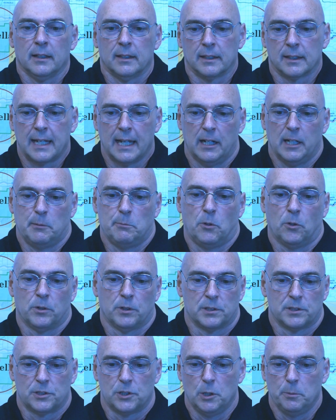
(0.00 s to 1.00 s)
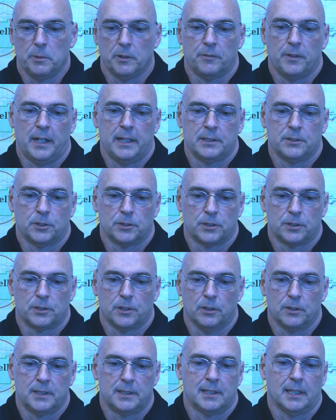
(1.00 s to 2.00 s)
The County Board of
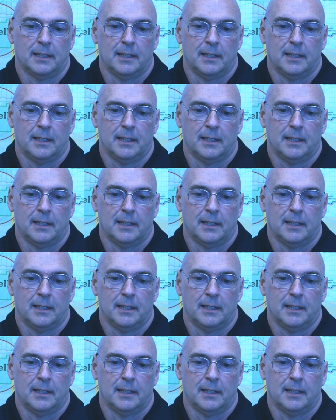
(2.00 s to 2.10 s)
Supervisors looks